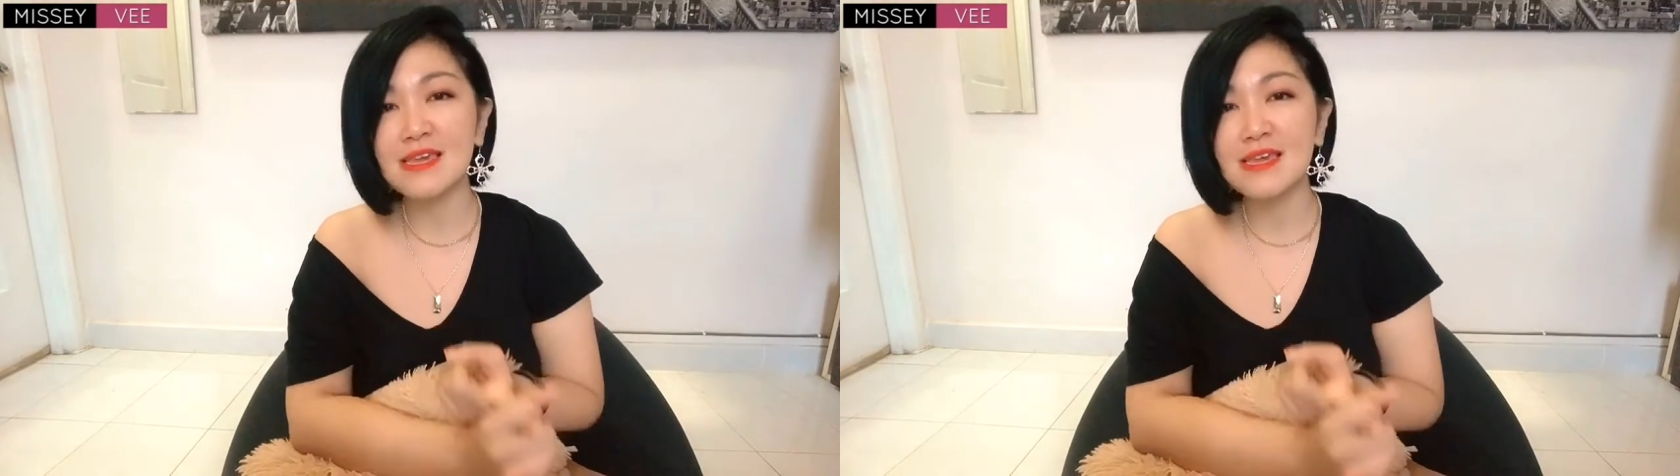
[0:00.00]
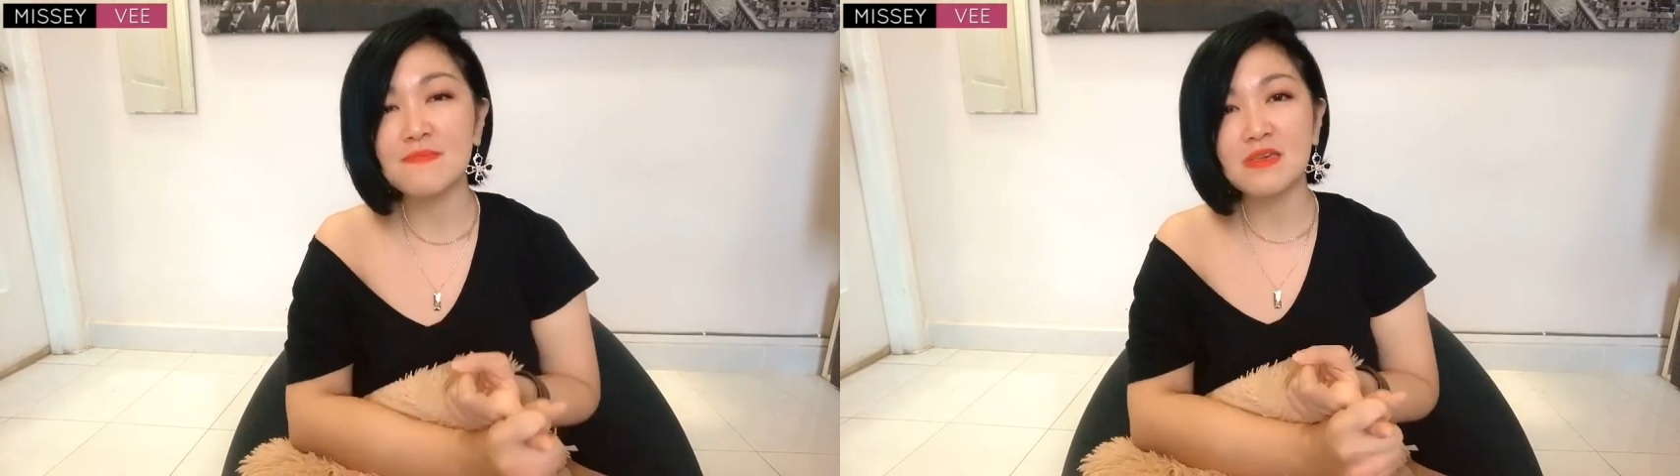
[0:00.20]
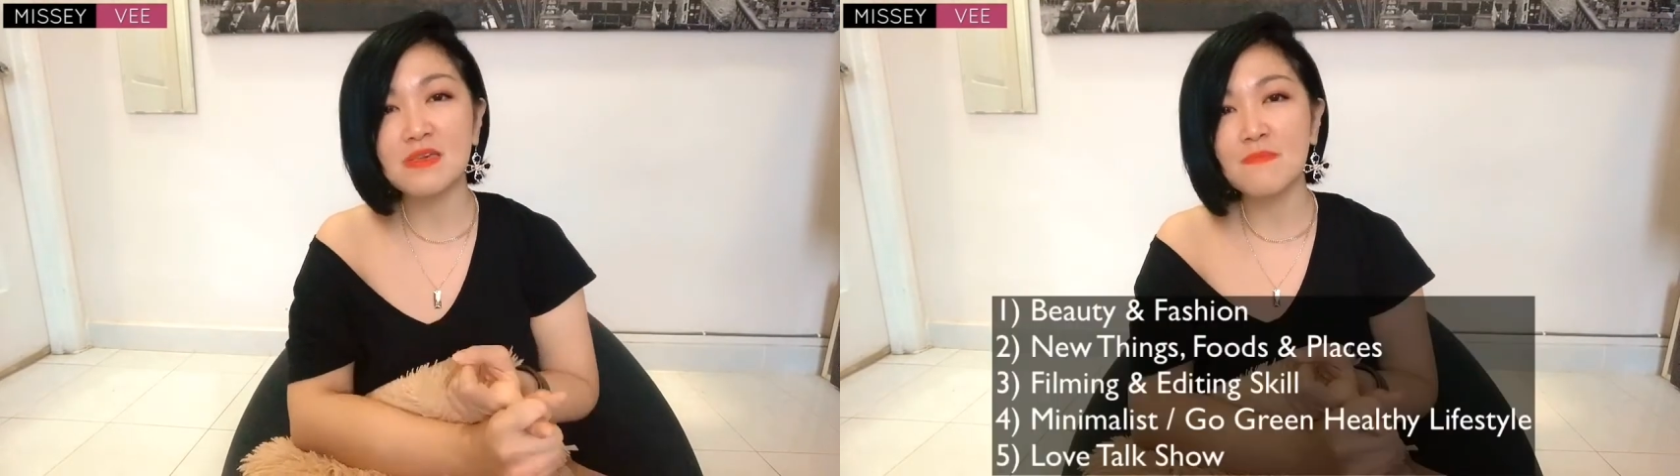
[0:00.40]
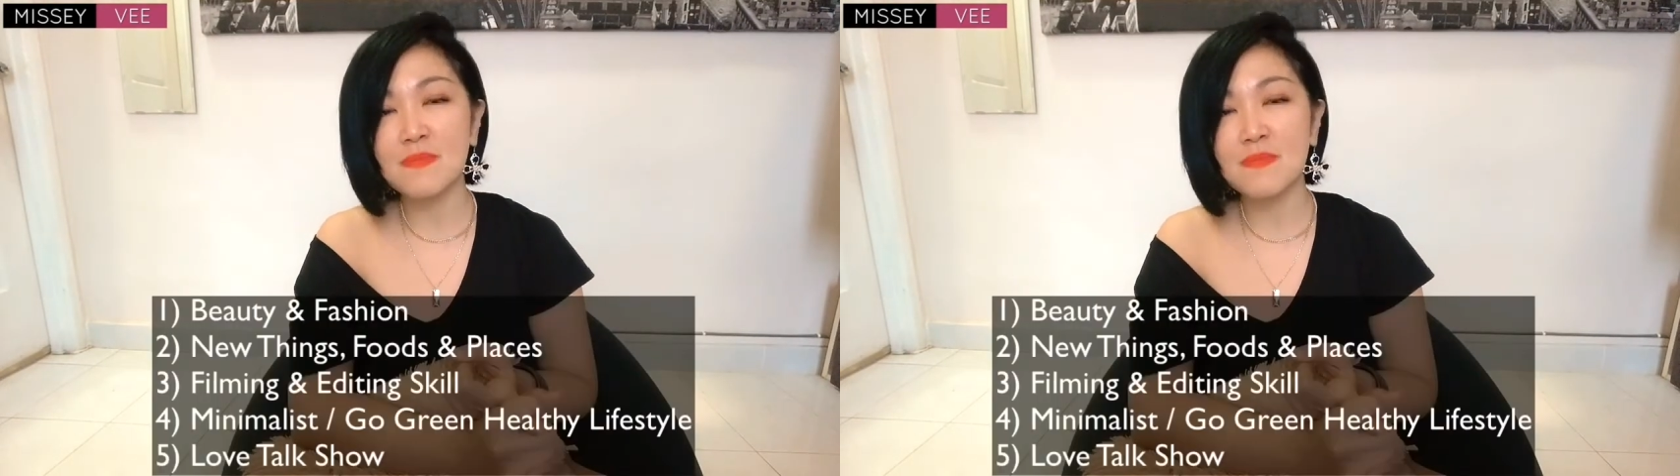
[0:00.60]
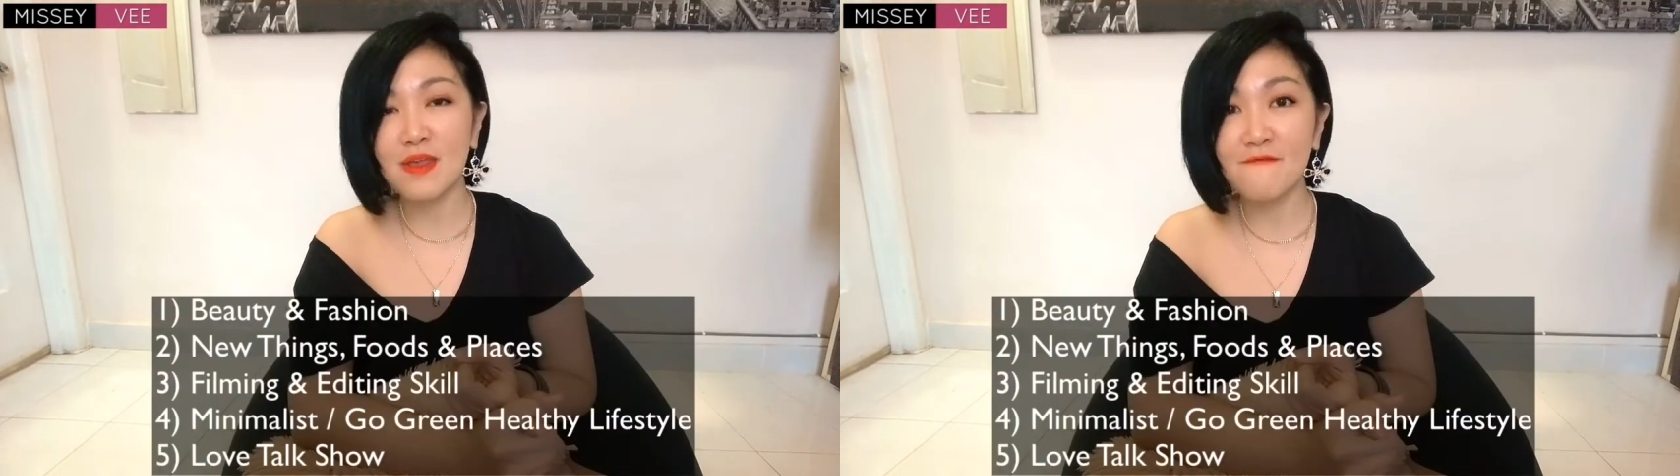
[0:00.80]
tips on
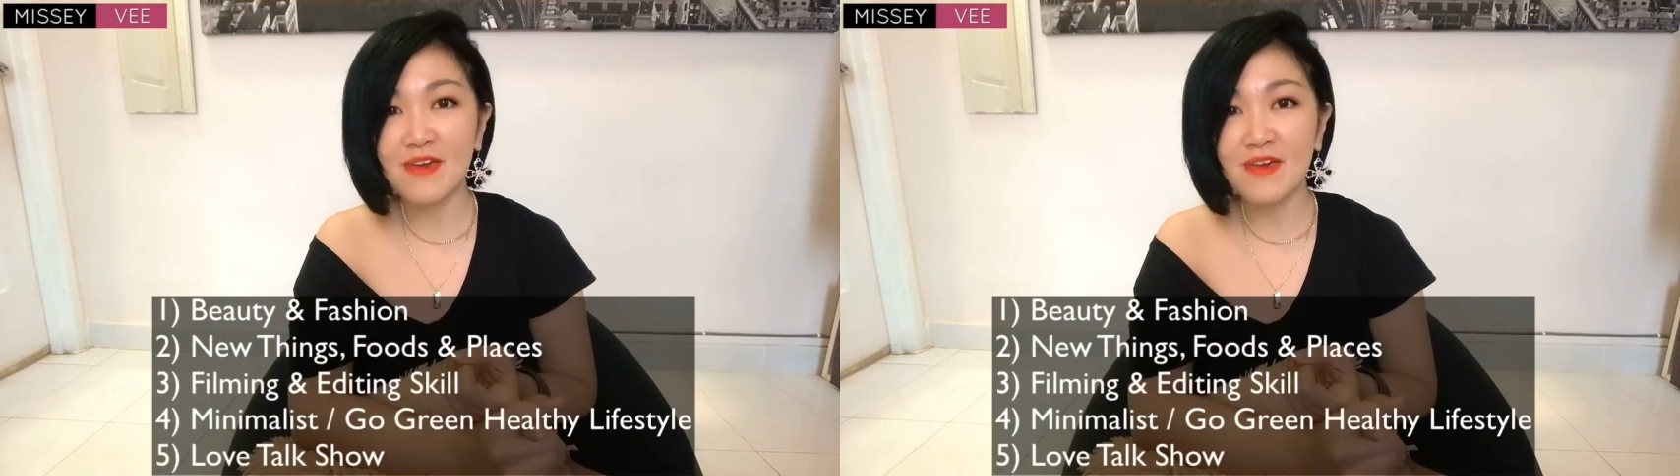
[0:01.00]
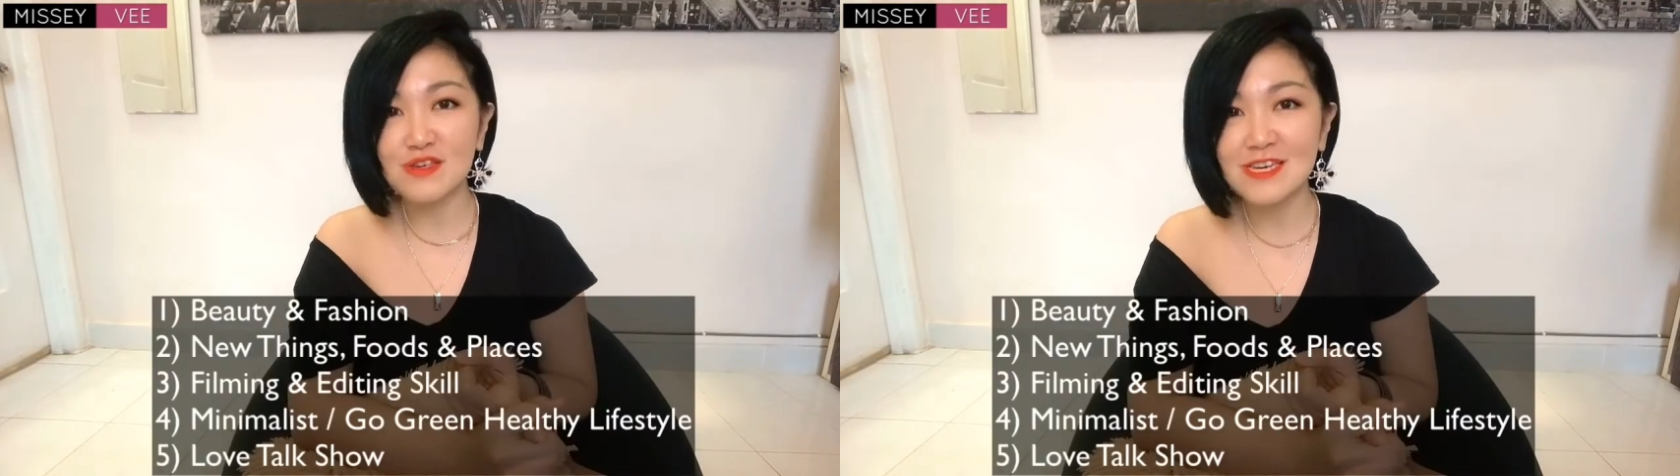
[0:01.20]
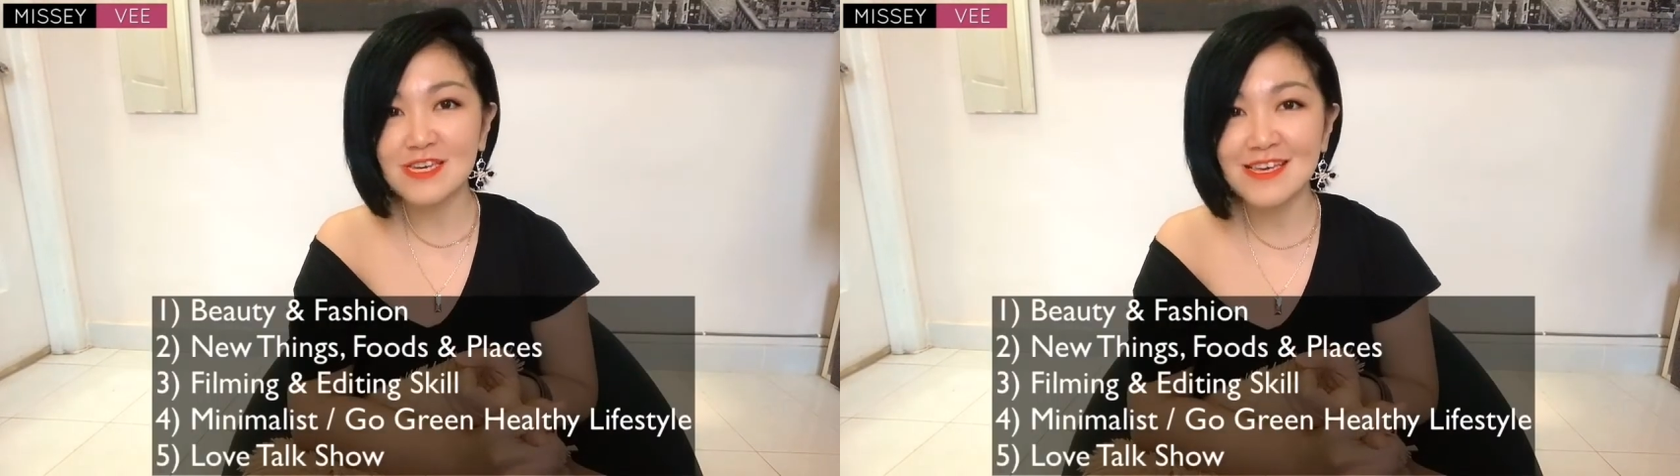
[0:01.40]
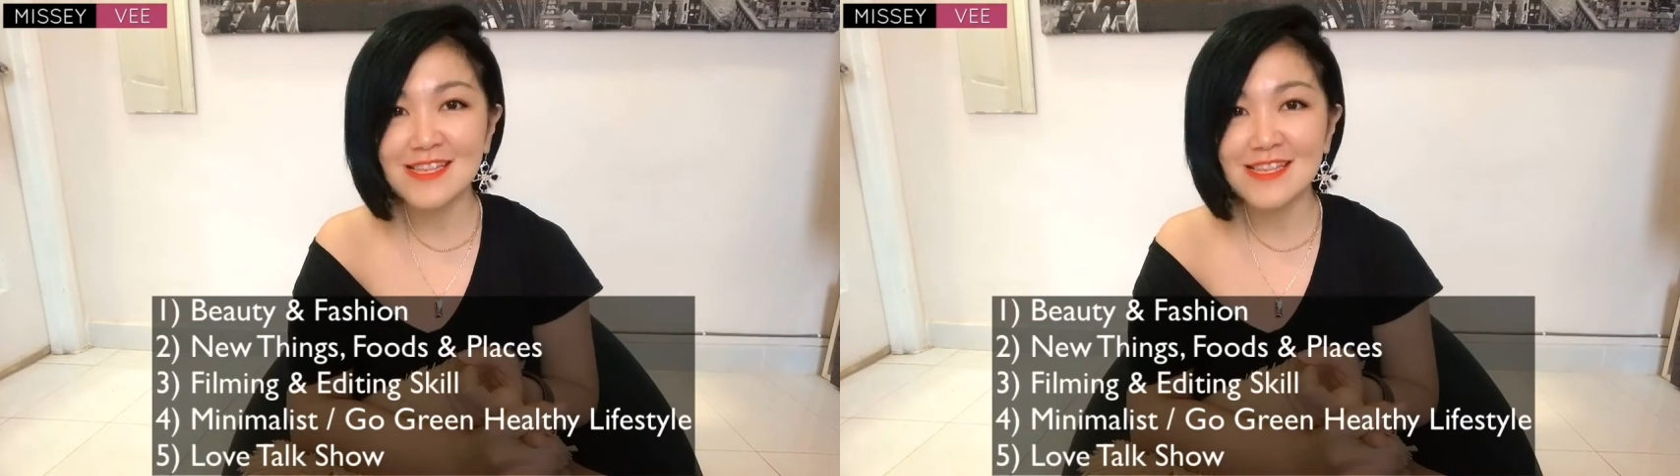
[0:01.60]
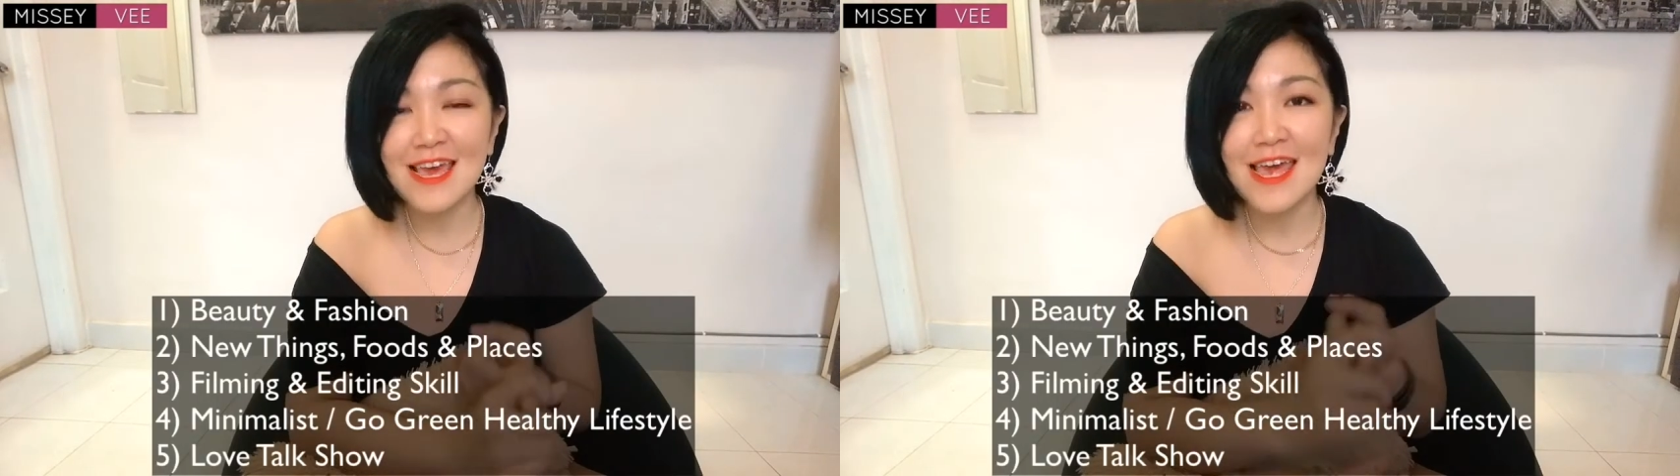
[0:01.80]
beauty and fashion,